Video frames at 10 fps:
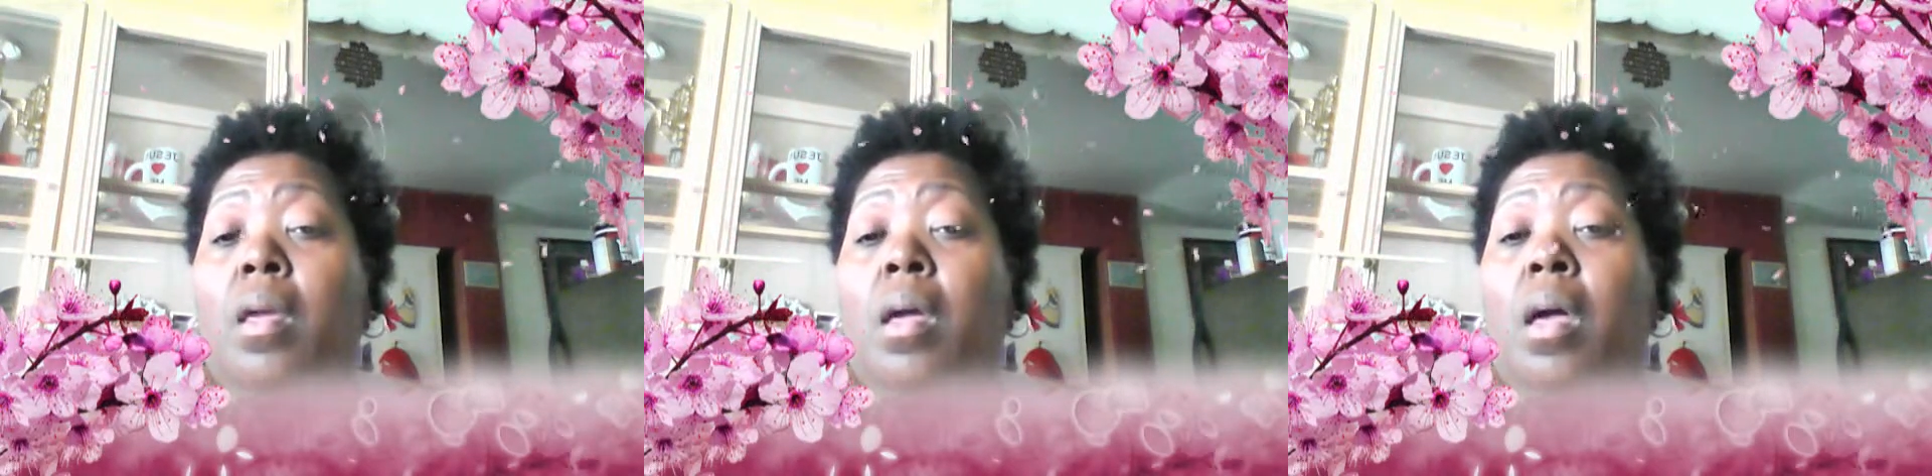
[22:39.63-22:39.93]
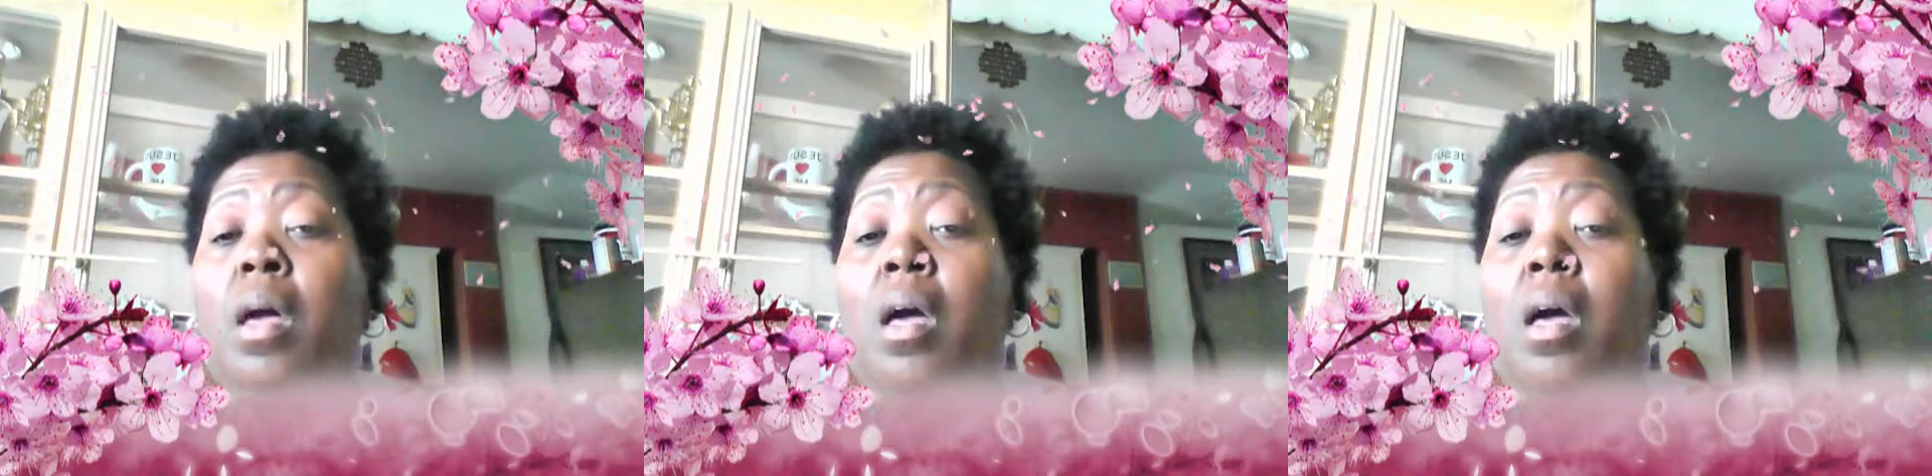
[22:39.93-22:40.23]

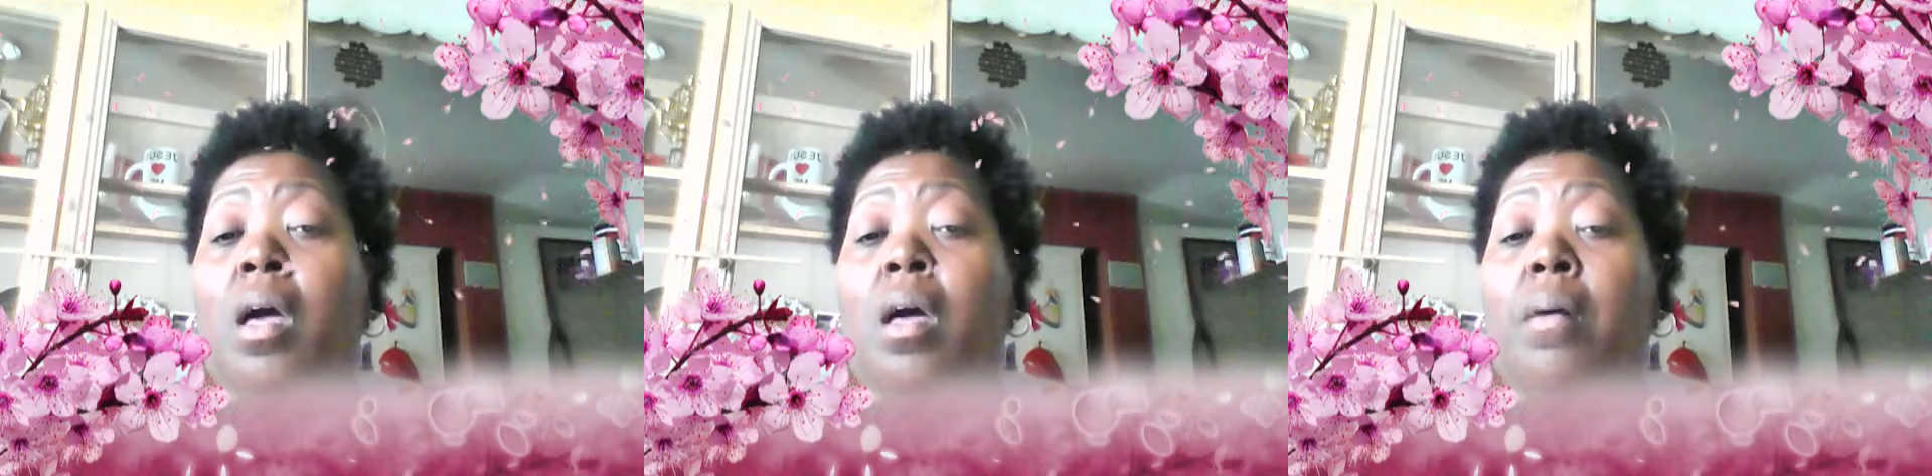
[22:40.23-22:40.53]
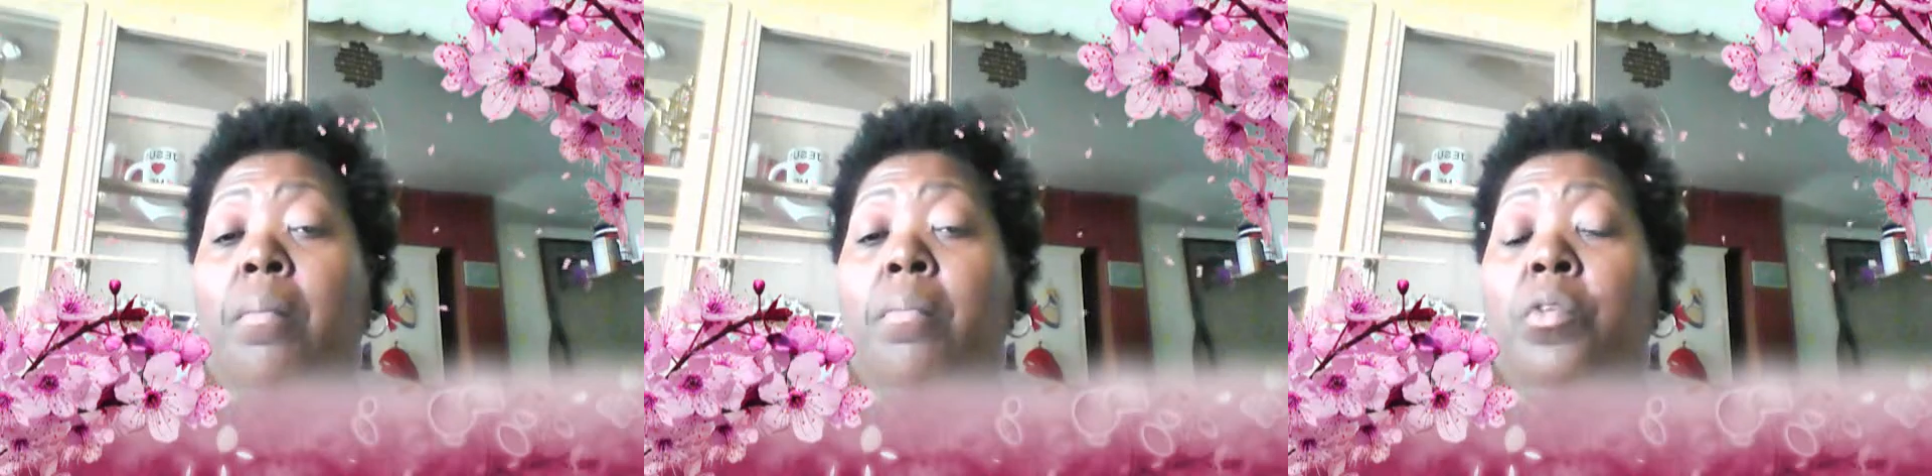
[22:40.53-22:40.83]

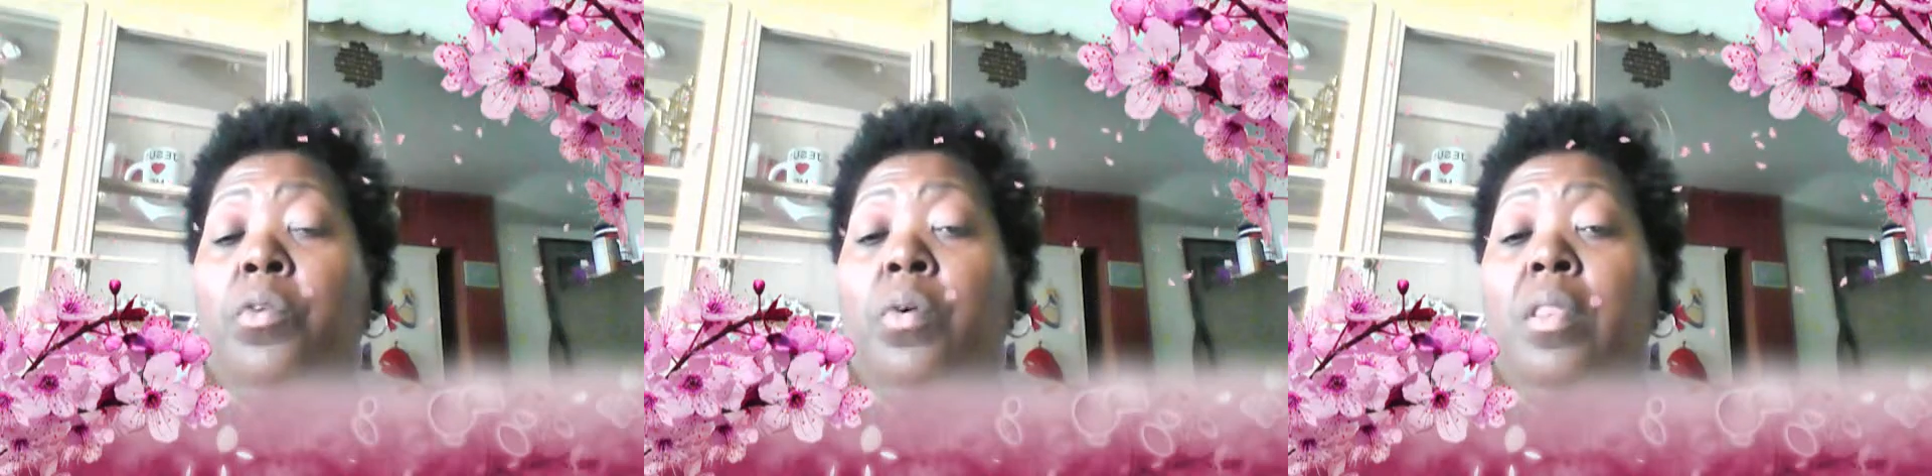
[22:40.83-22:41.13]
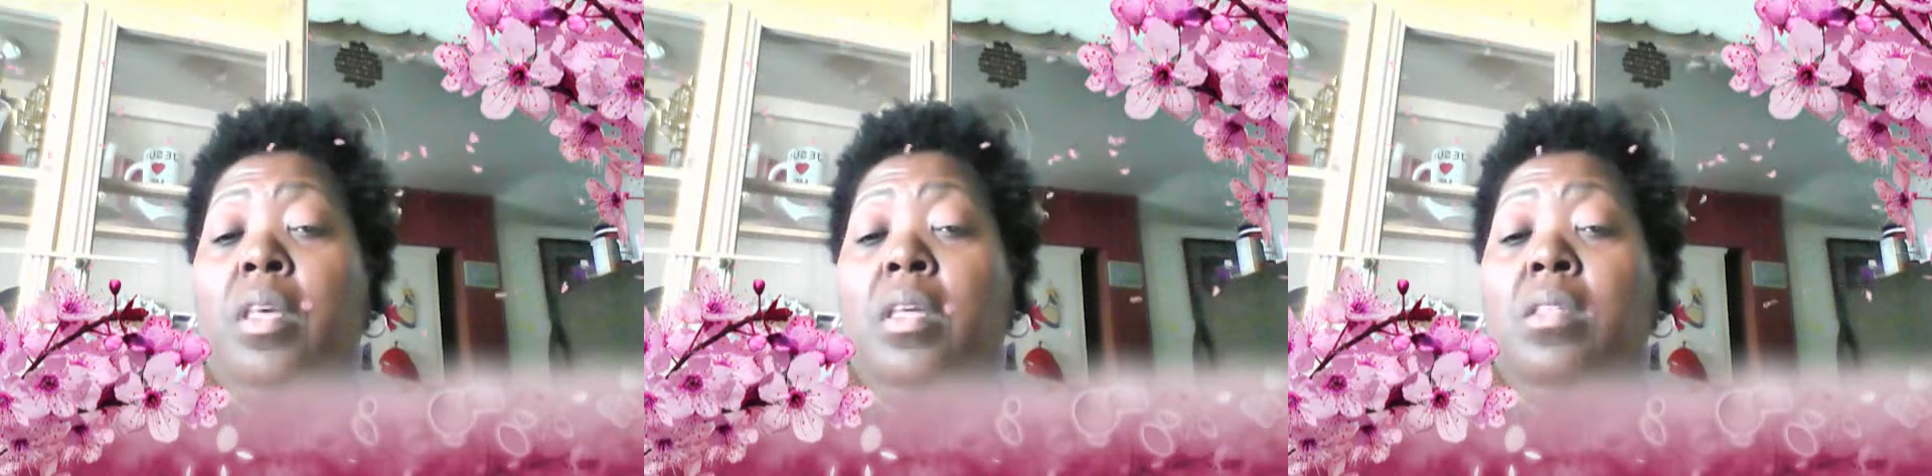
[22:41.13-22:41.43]
I'm doing
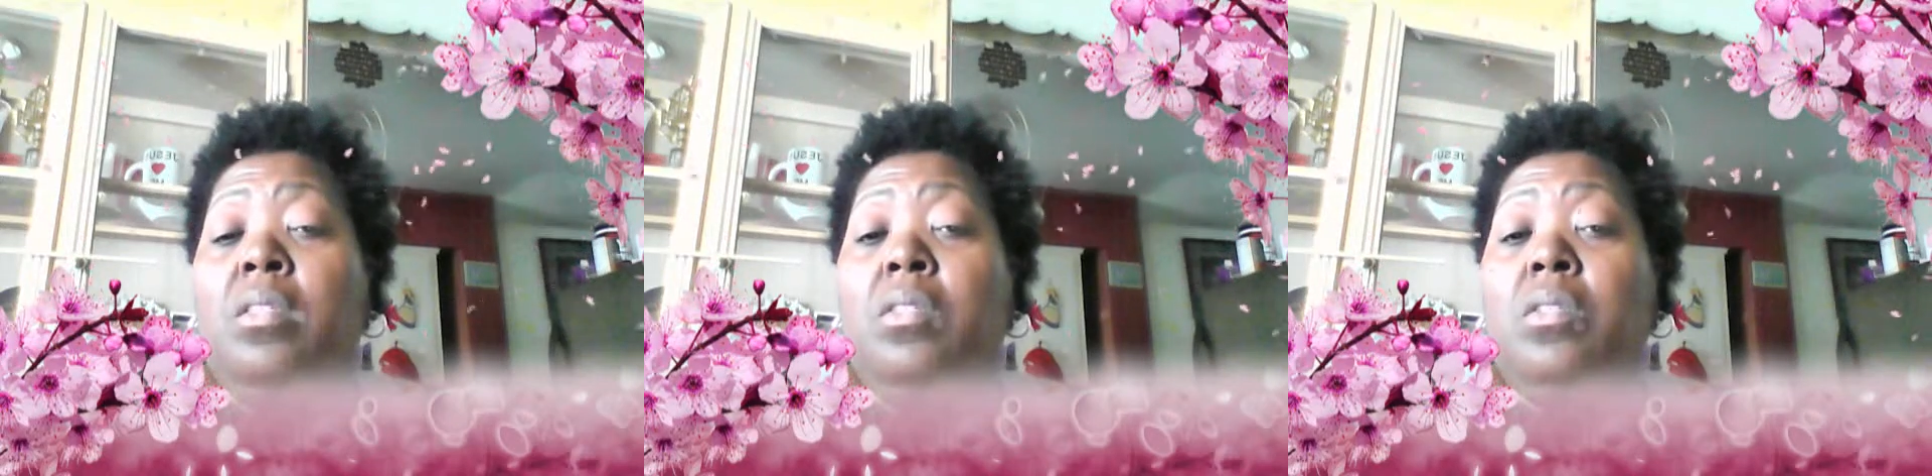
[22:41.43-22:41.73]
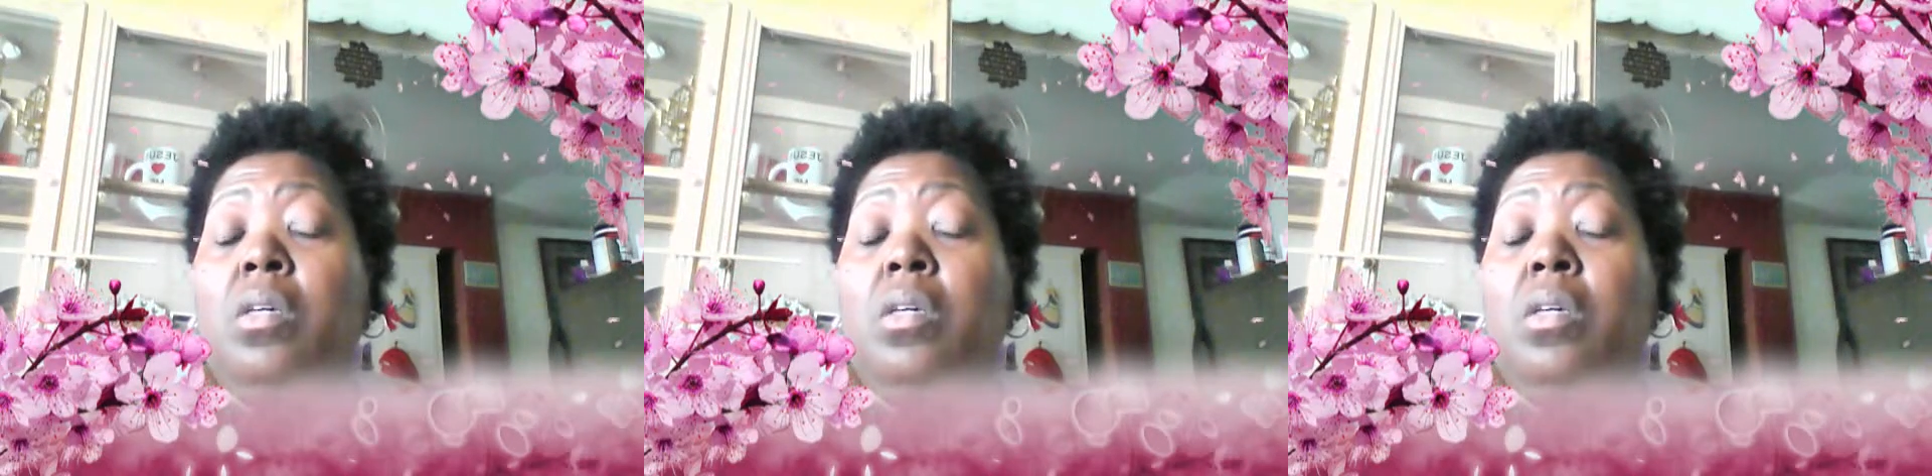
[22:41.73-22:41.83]
this